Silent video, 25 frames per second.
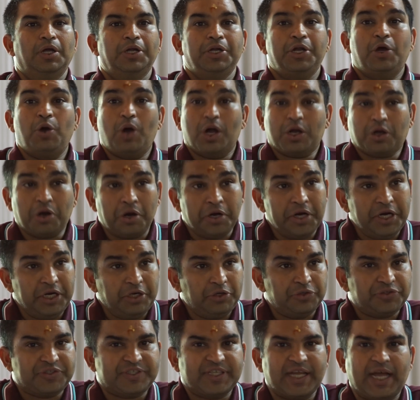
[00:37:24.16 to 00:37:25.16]
Now,
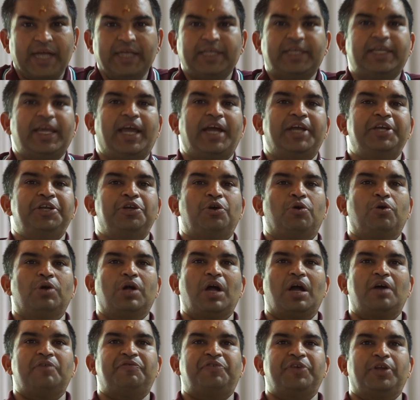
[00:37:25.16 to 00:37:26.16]
according to Sankhya and
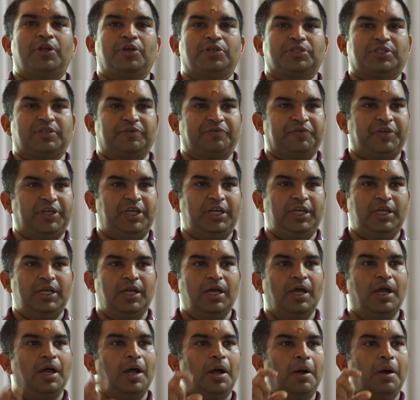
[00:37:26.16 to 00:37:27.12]
Yoga philosophy,